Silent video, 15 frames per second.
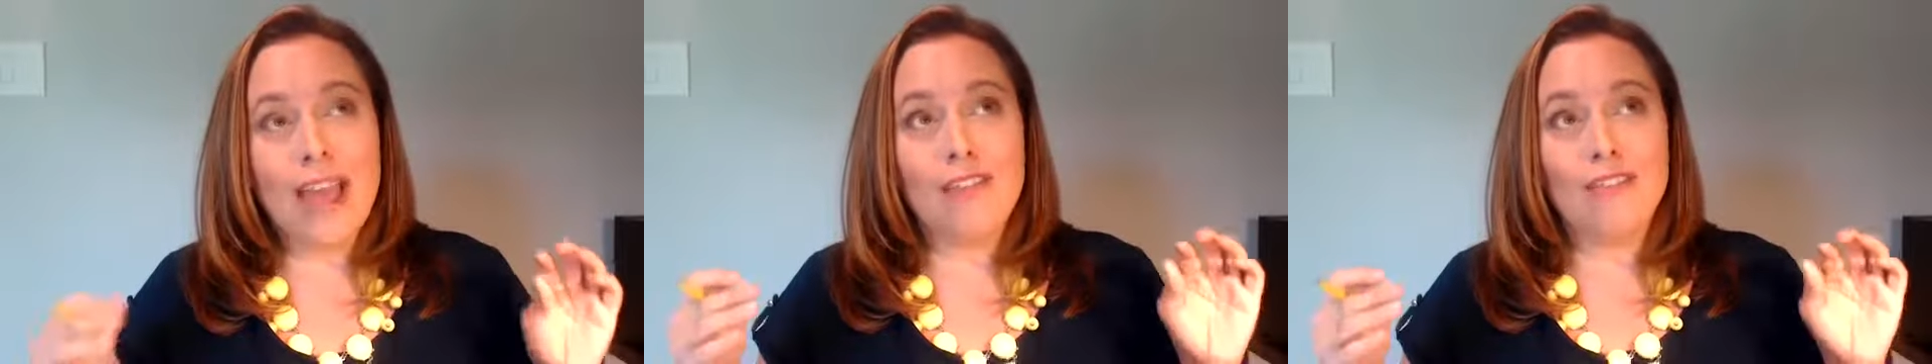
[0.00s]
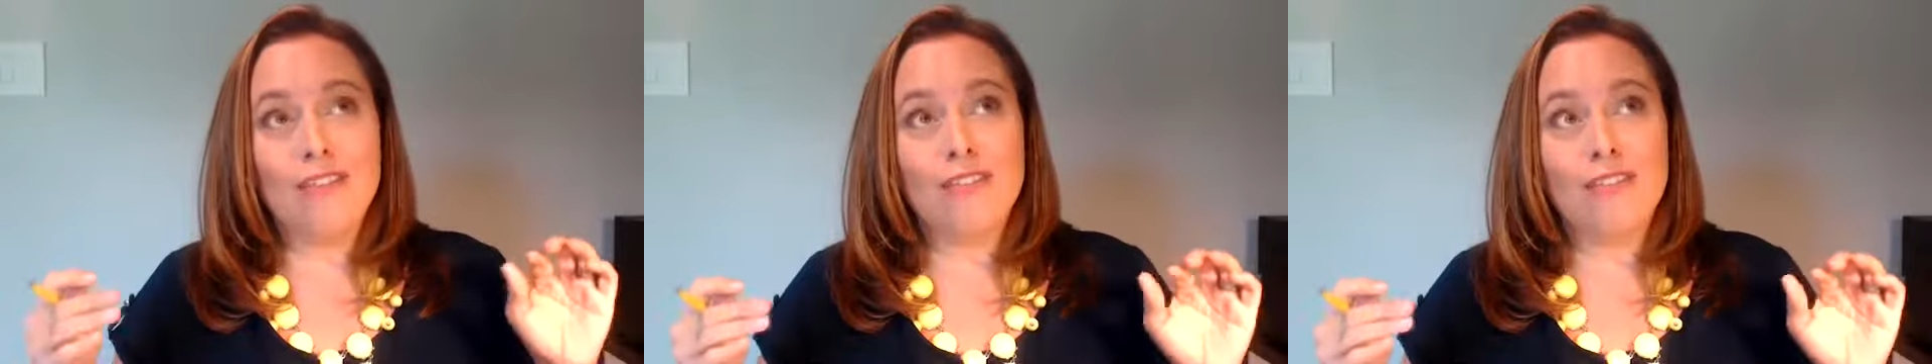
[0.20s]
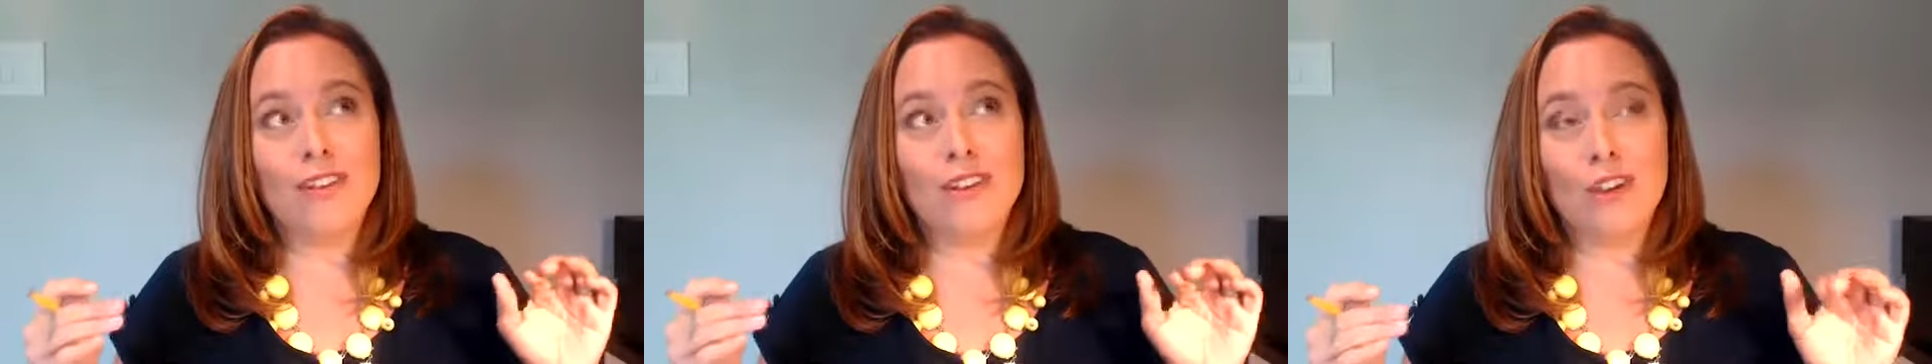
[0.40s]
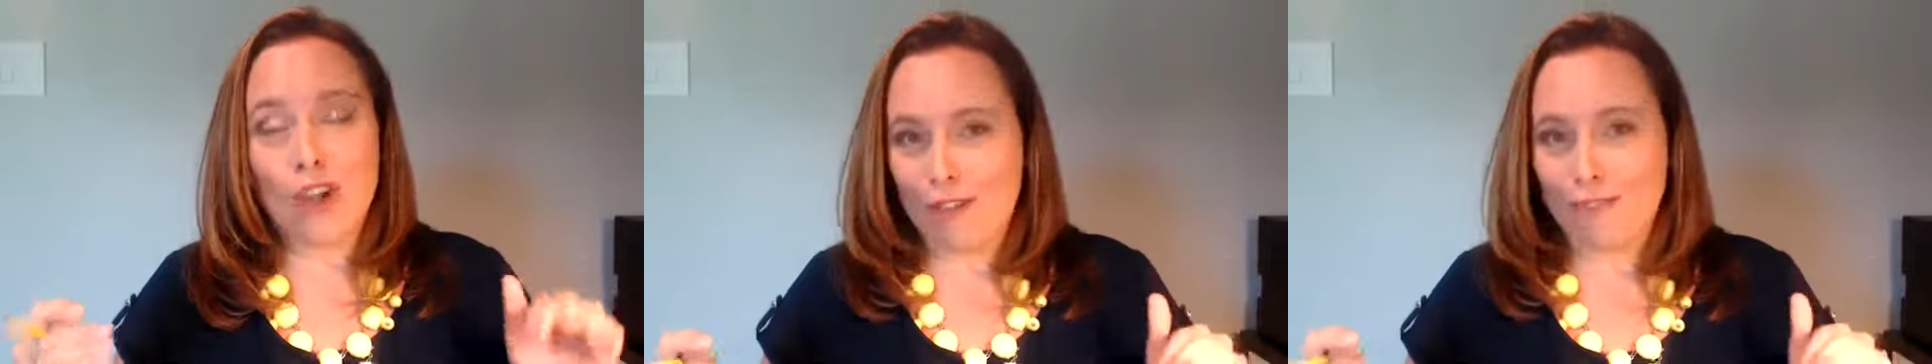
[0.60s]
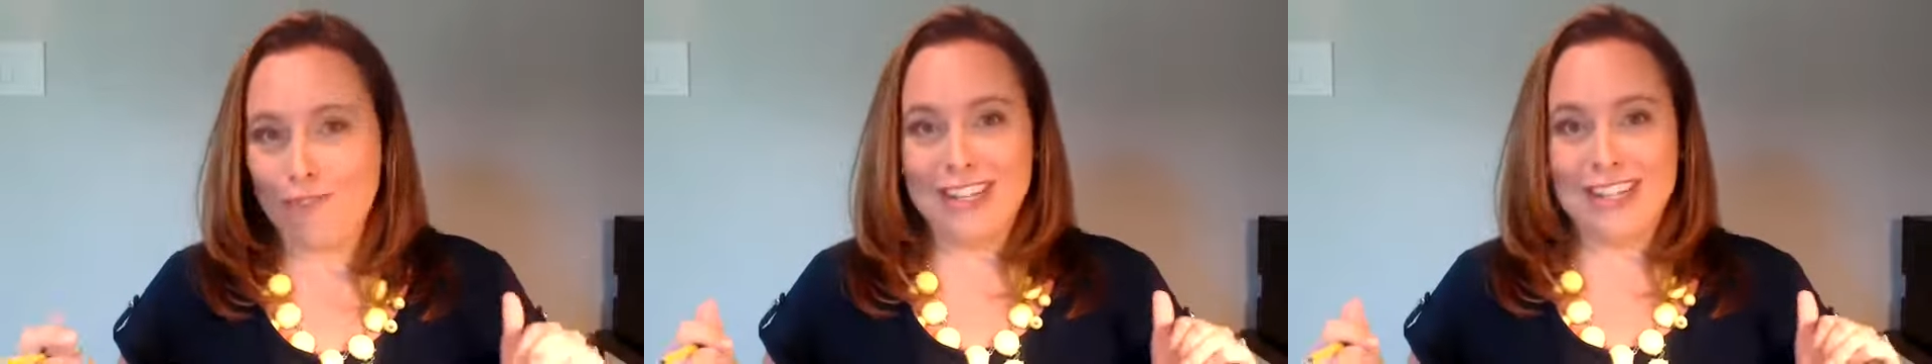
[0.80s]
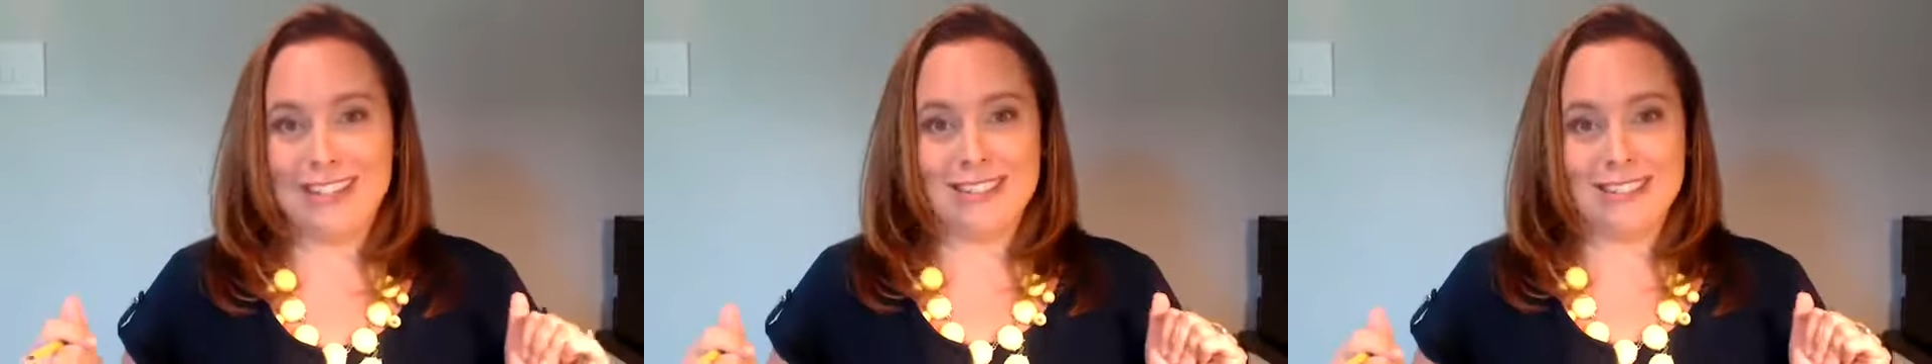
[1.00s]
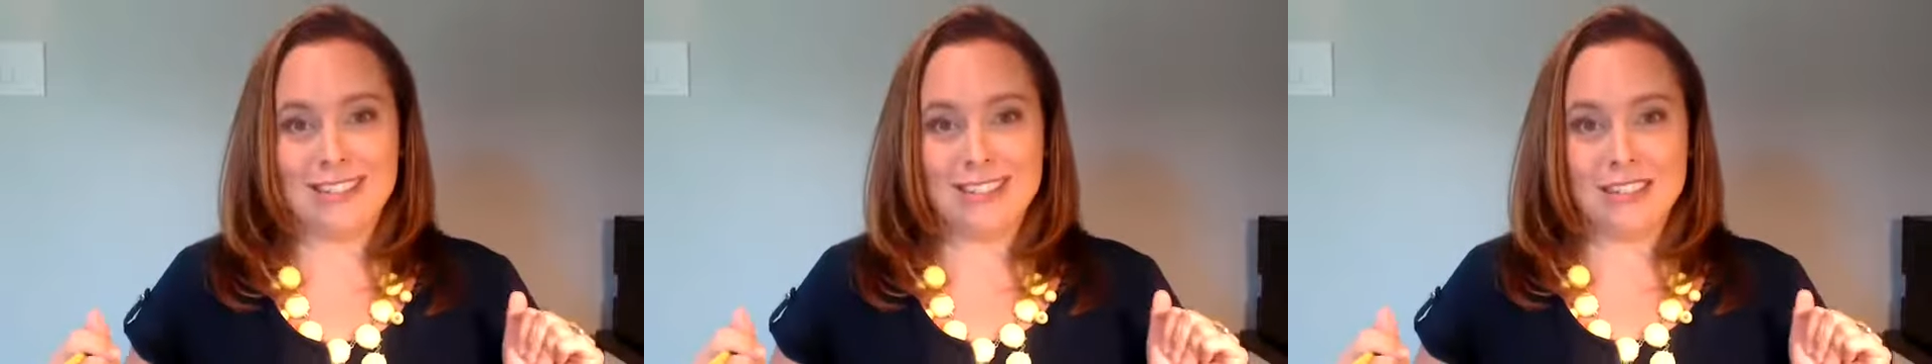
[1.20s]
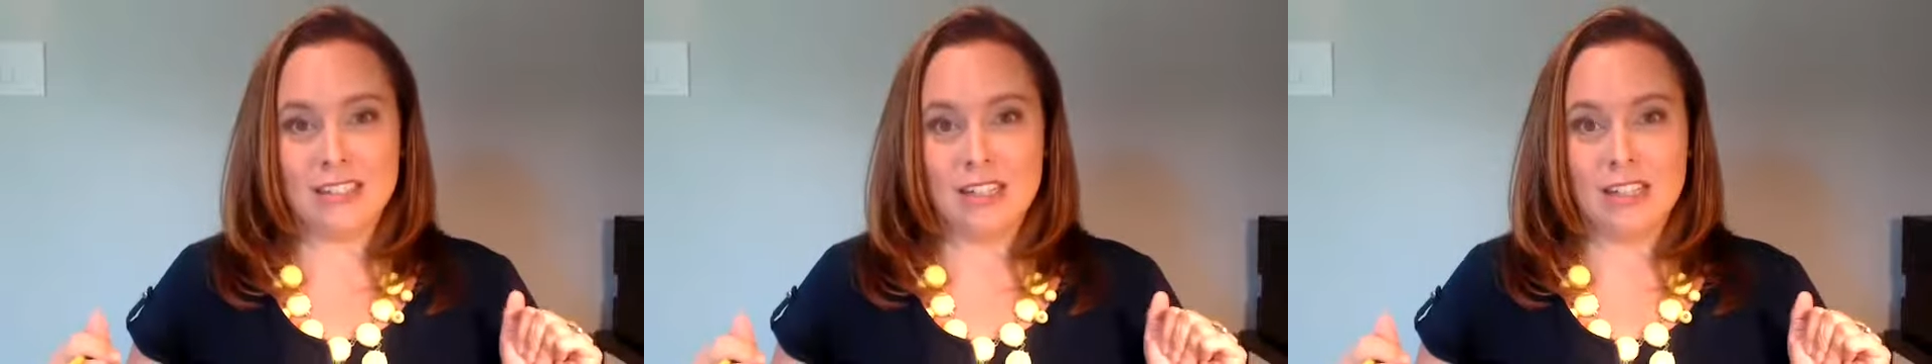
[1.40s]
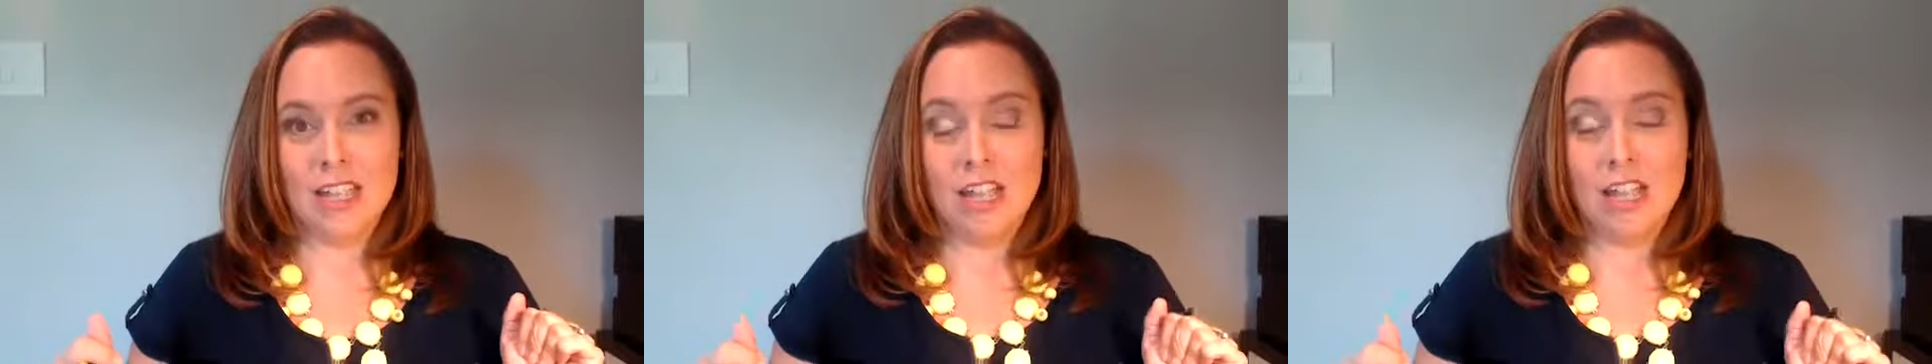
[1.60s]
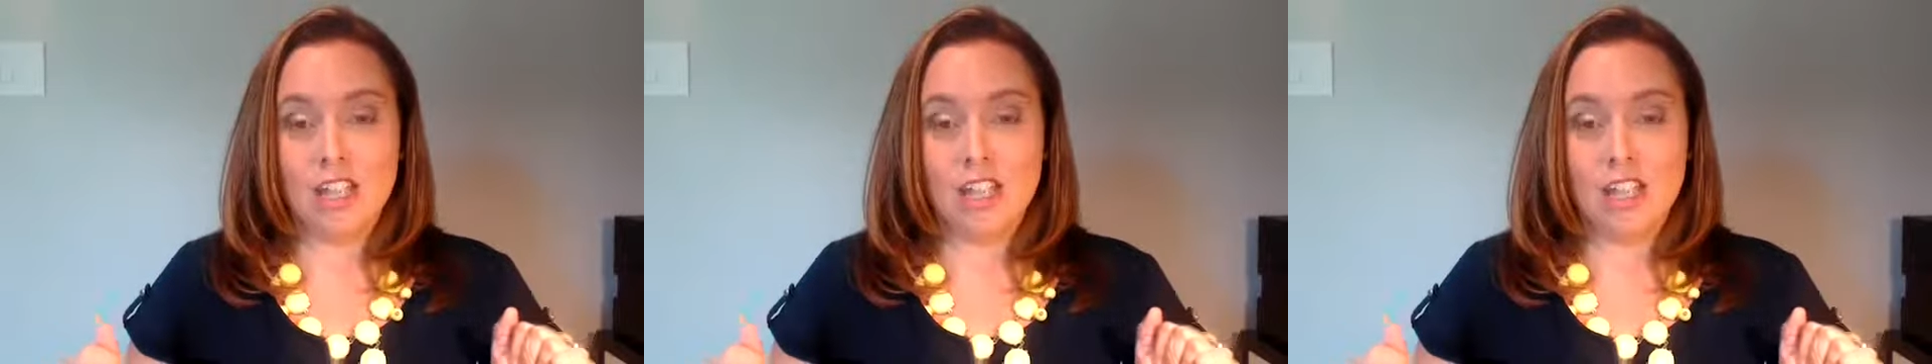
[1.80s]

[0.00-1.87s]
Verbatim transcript: have confidence,